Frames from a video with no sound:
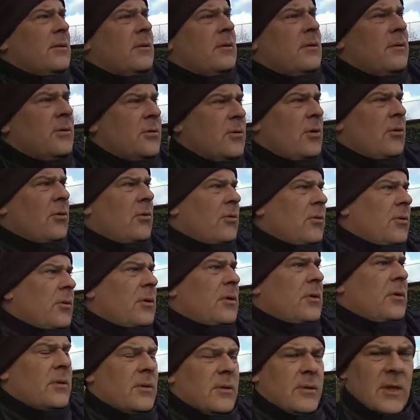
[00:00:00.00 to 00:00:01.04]
So
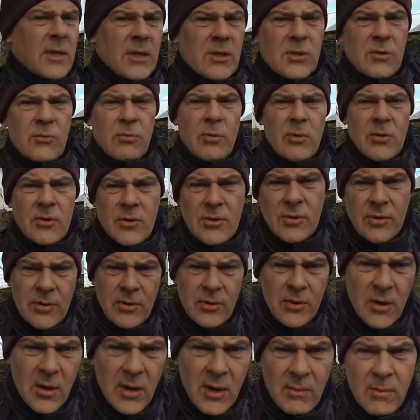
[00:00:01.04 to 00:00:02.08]
this was
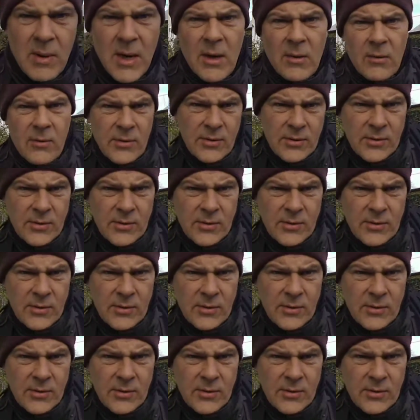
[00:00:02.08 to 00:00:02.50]
not about